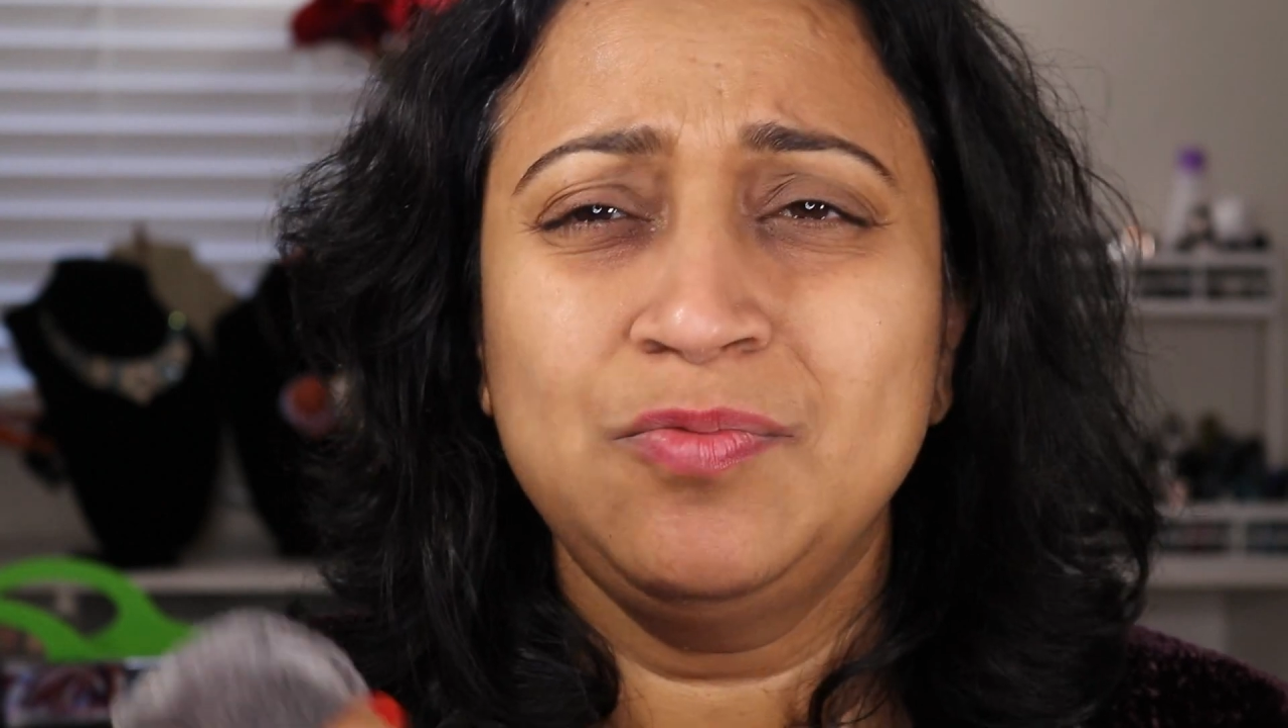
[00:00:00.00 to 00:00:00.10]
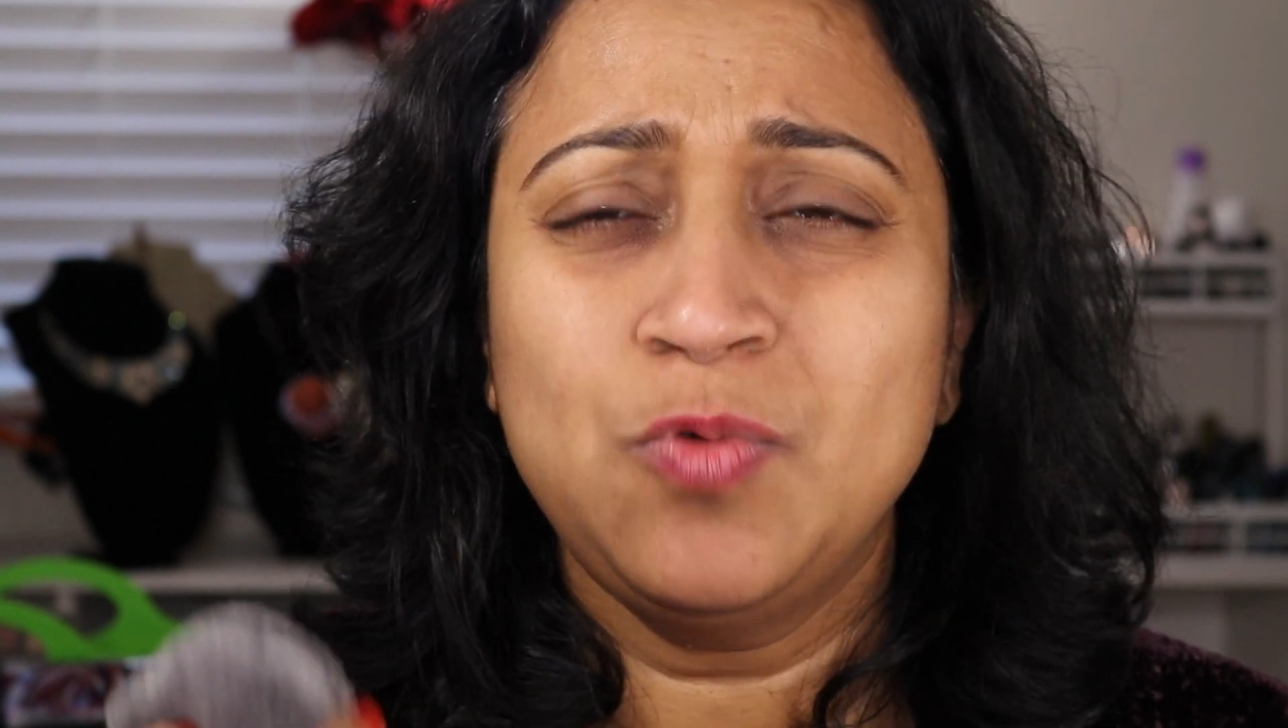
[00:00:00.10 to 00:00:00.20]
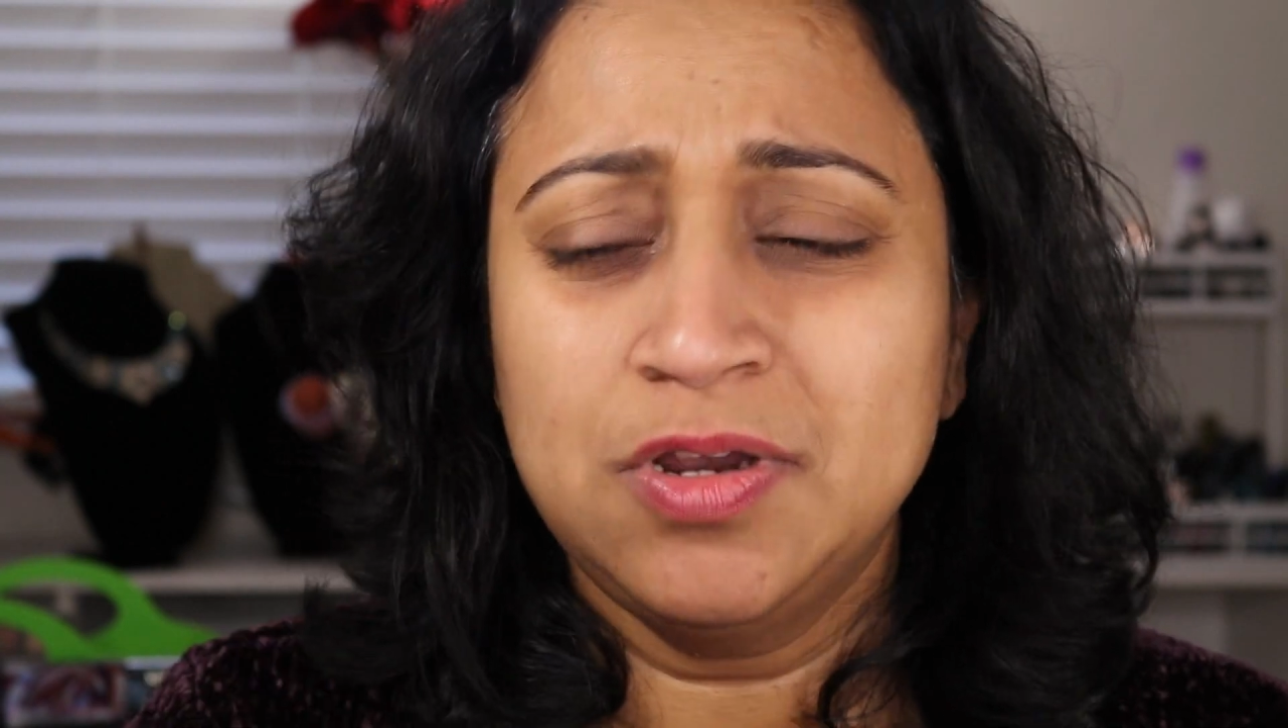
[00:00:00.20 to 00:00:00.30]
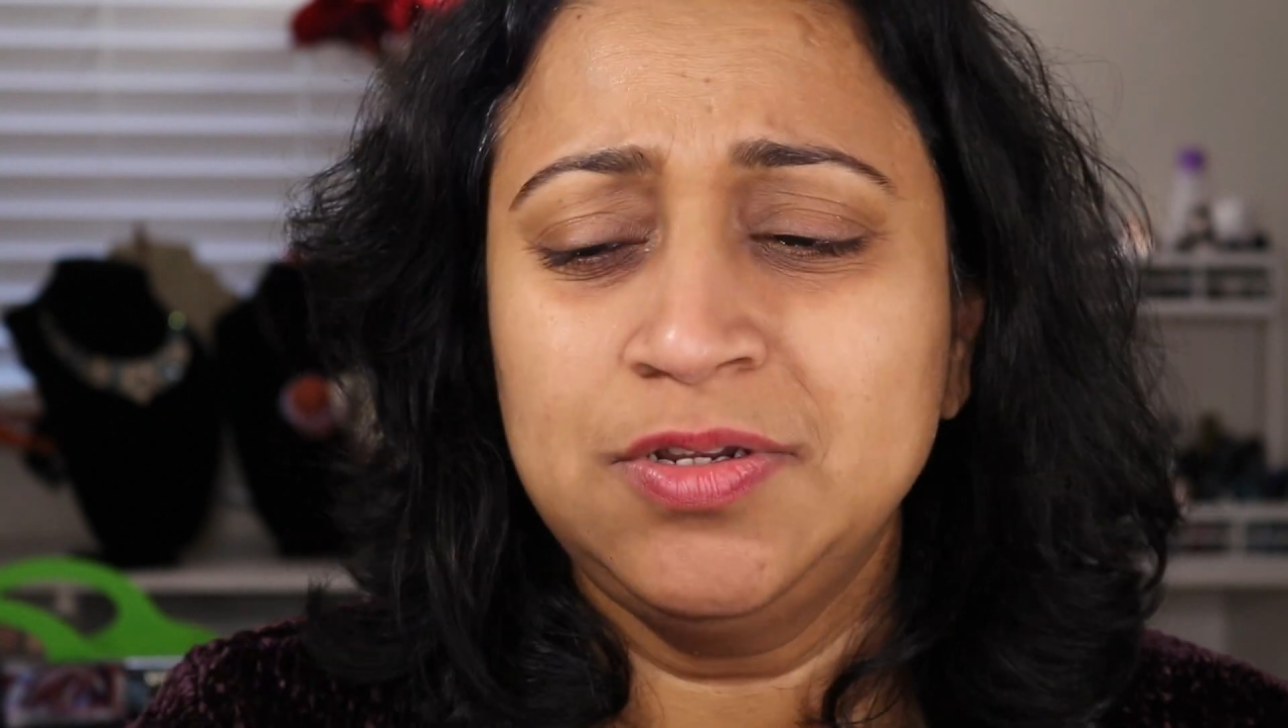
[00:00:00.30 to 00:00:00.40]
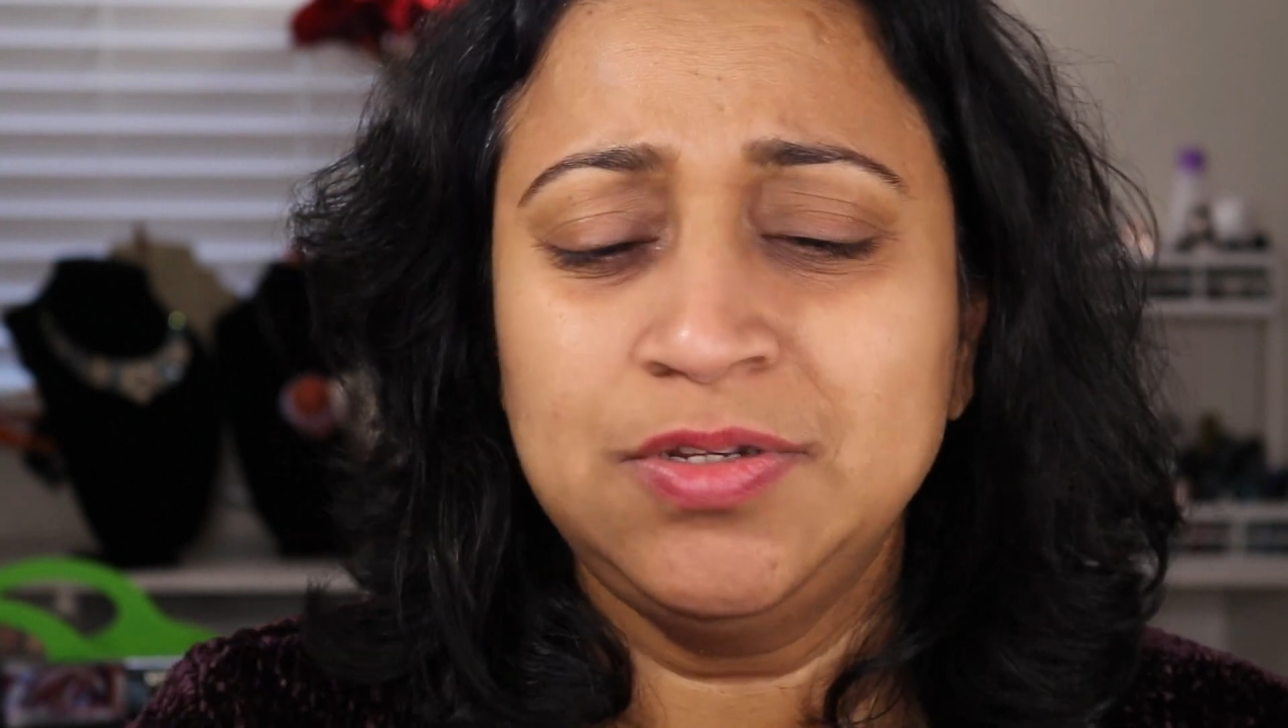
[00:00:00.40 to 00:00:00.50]

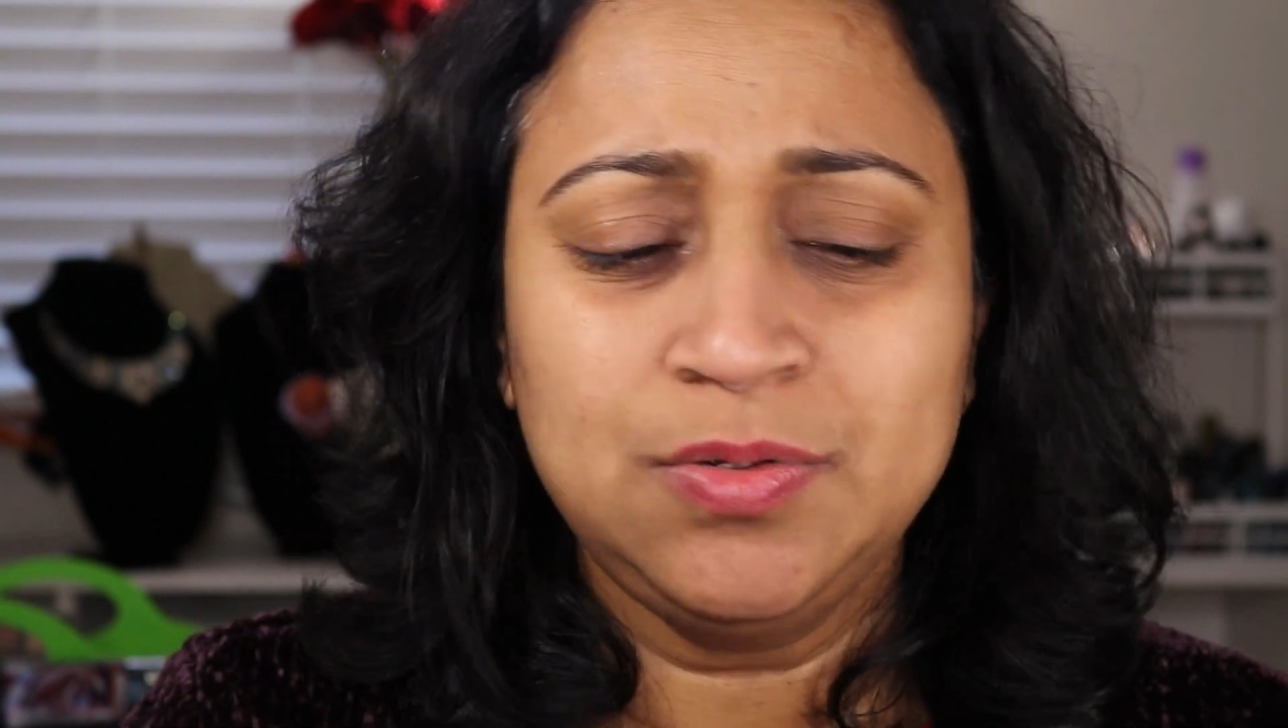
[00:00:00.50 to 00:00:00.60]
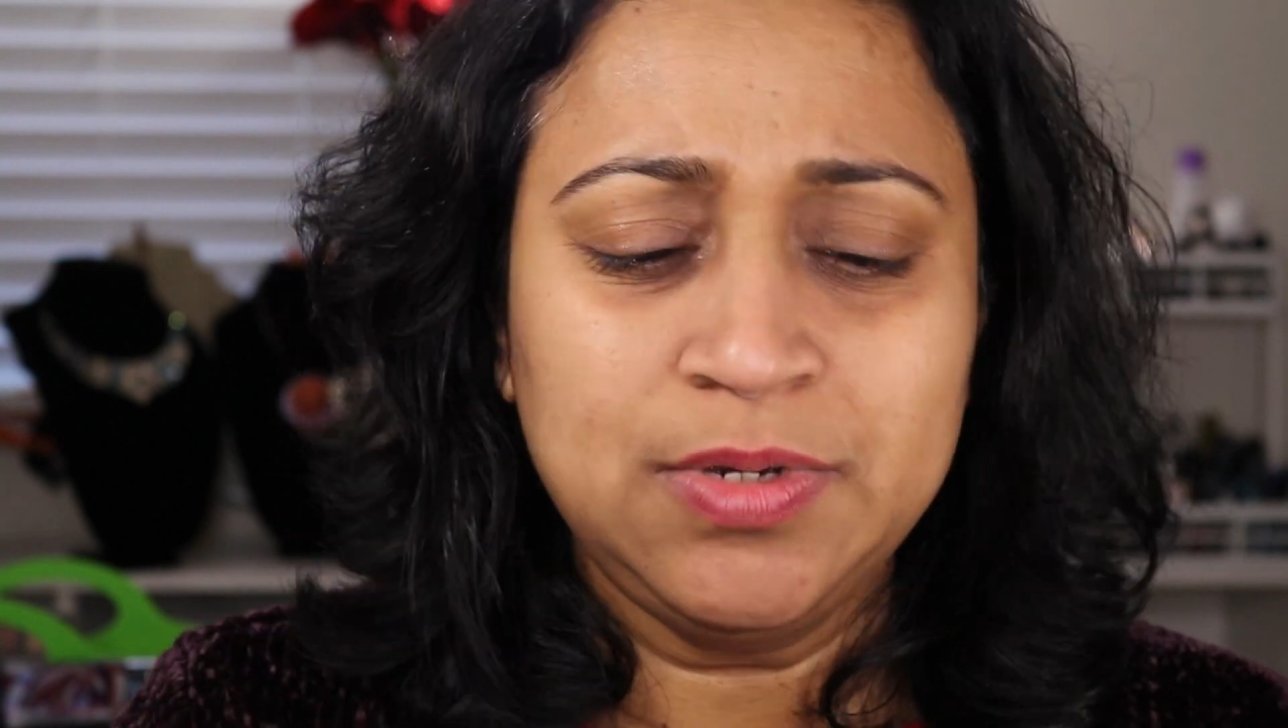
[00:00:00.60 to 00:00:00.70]
want to do